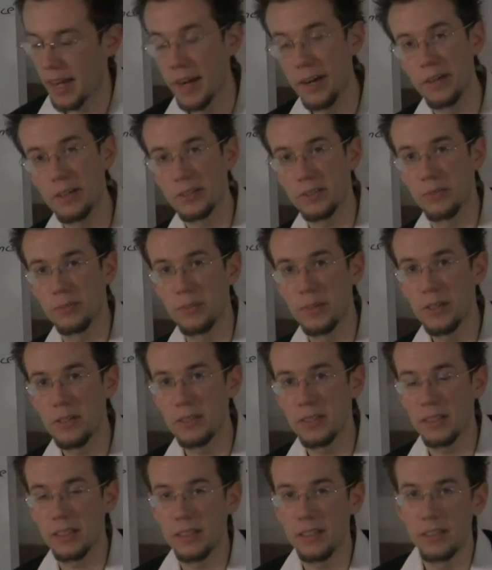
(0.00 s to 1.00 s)
eras of
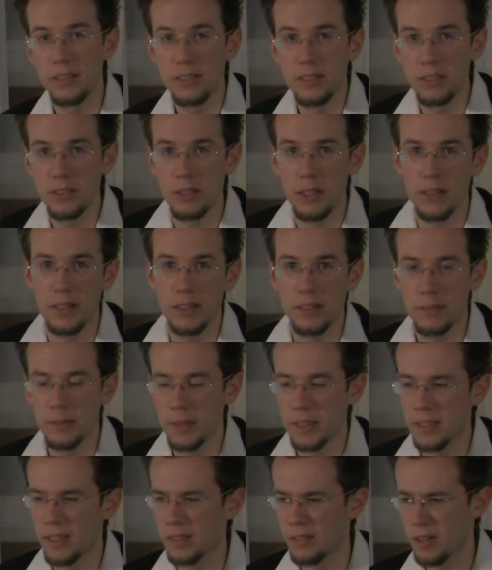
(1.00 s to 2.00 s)
music started to
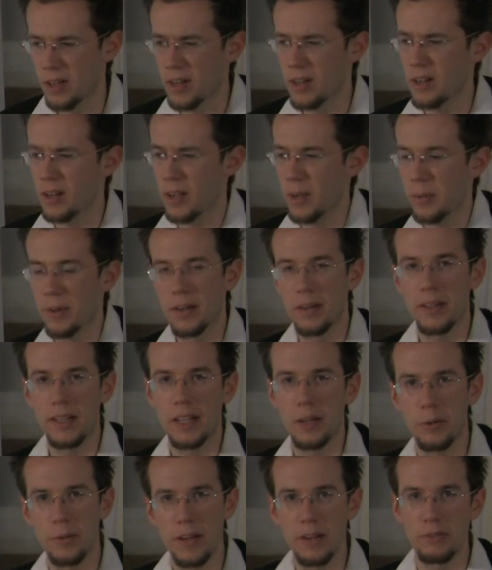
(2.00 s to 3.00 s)
be like, I want to
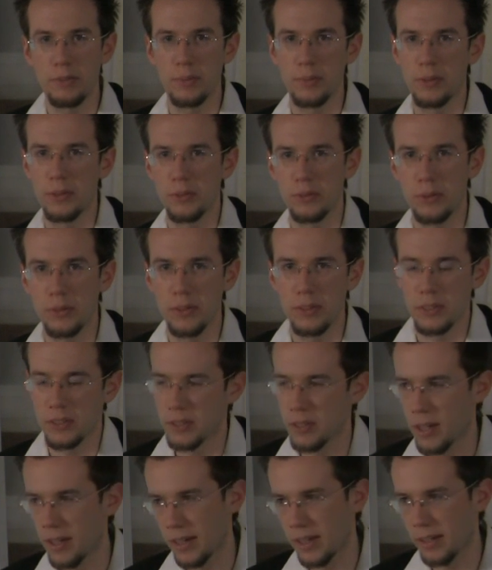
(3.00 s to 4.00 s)
get away from those rules
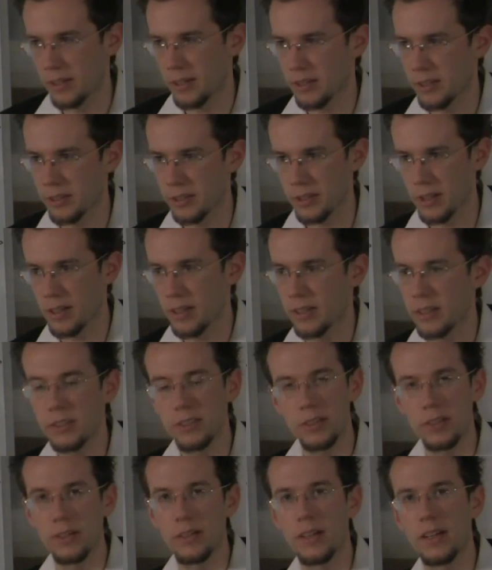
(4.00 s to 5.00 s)
and not end on the tonic.
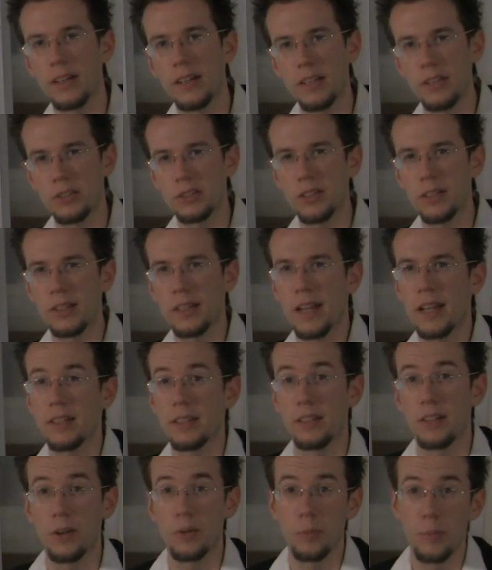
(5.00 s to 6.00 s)
So you started
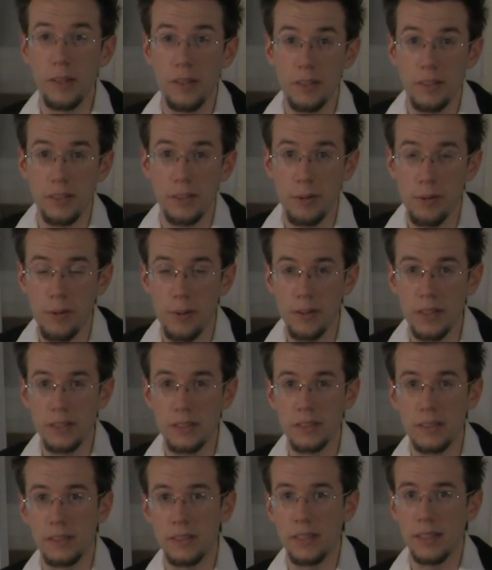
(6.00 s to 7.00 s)
ending on weirder
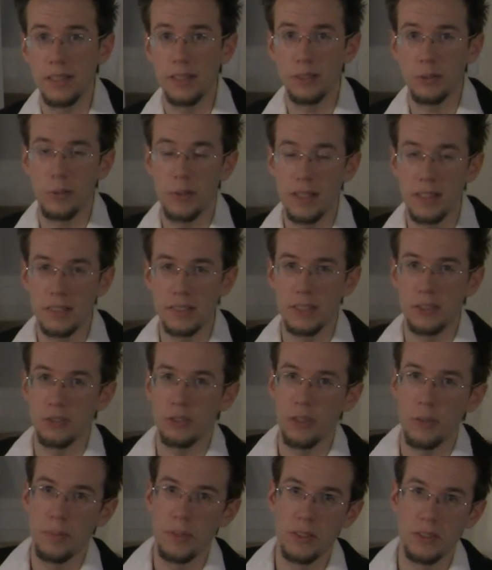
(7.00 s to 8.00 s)
chords in like 20th
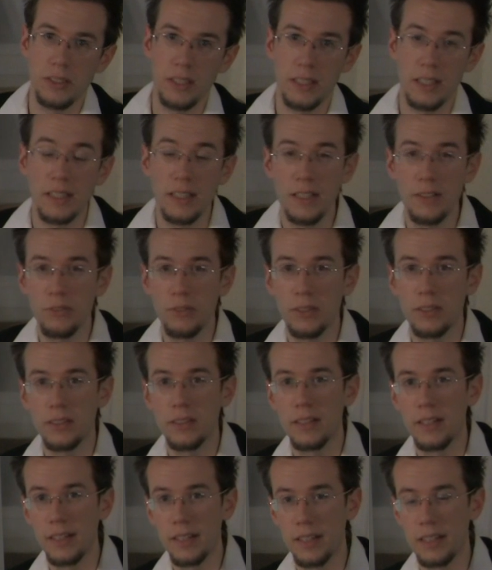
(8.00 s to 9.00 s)
century music and
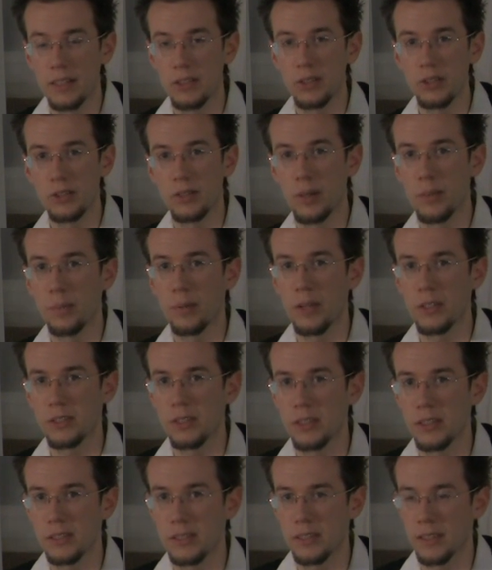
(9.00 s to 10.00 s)
even into
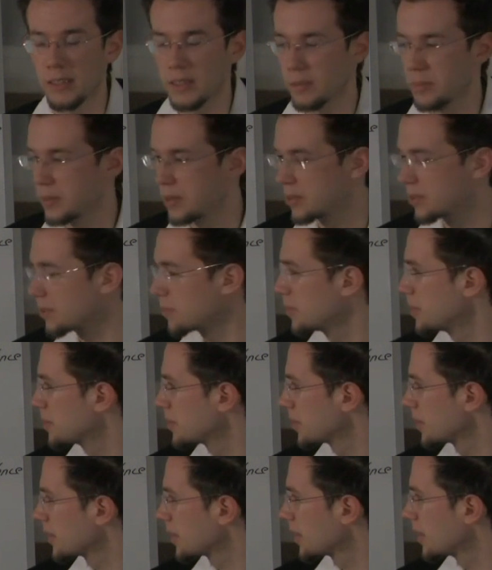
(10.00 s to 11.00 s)
impressionistic and
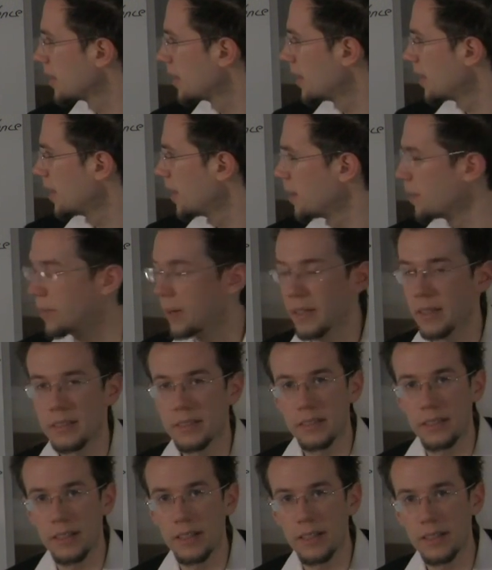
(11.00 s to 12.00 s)
music.
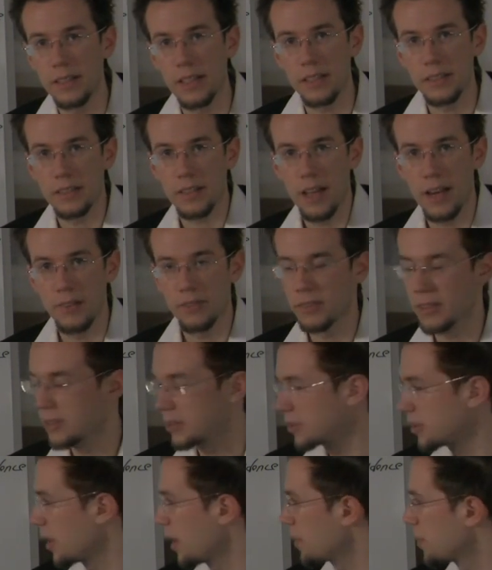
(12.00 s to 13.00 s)
But that's kind of
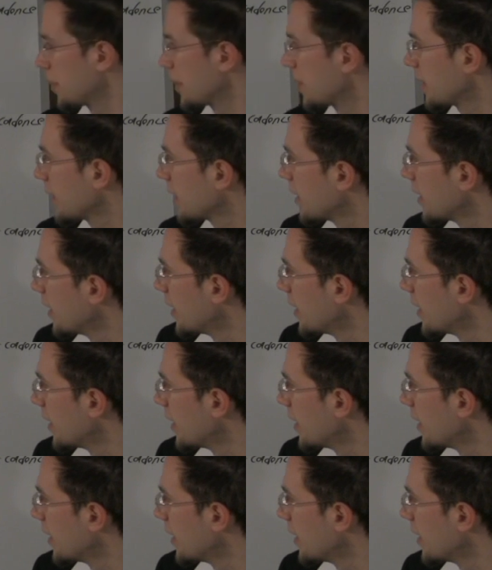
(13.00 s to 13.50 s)
another topic.